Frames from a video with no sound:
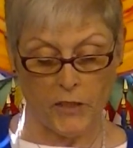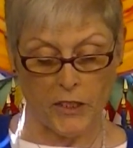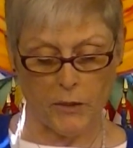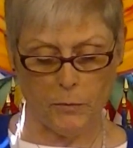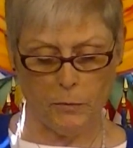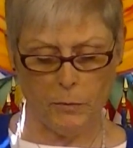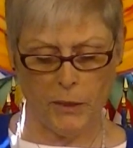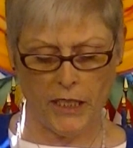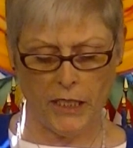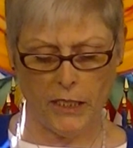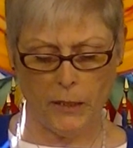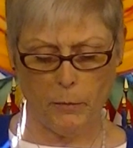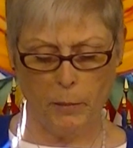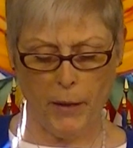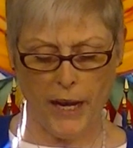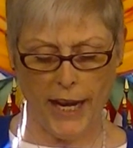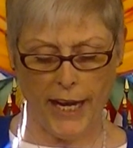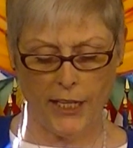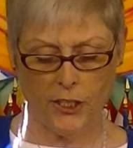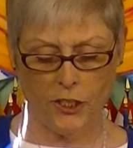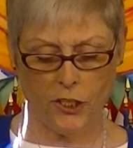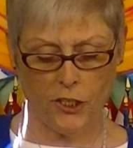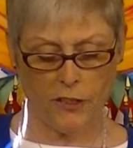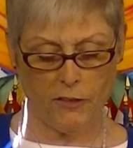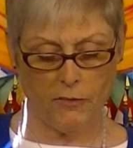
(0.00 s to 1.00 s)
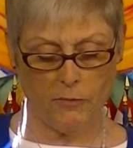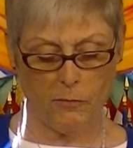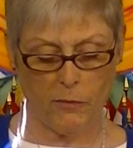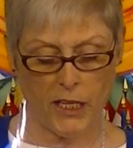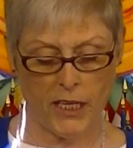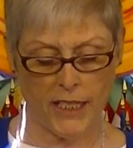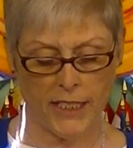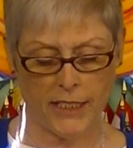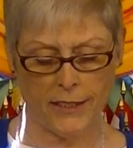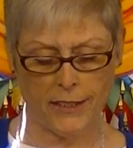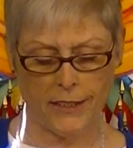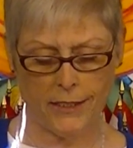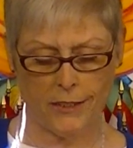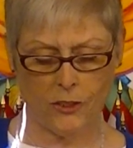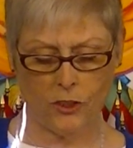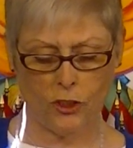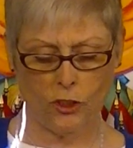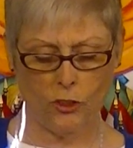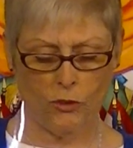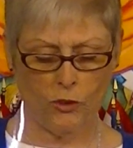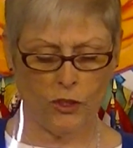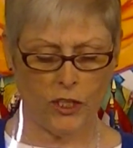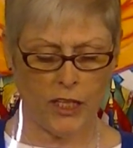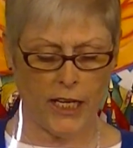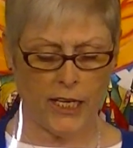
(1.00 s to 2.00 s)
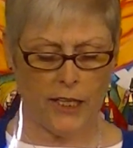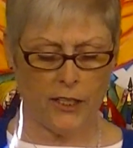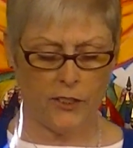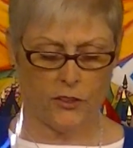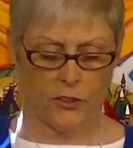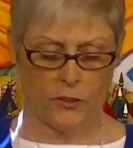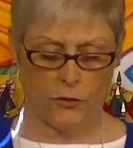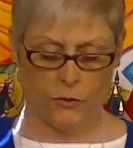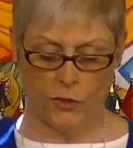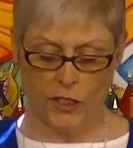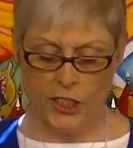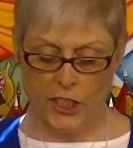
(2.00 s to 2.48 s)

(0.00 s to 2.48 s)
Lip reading: It's been a passion of mine since 2000.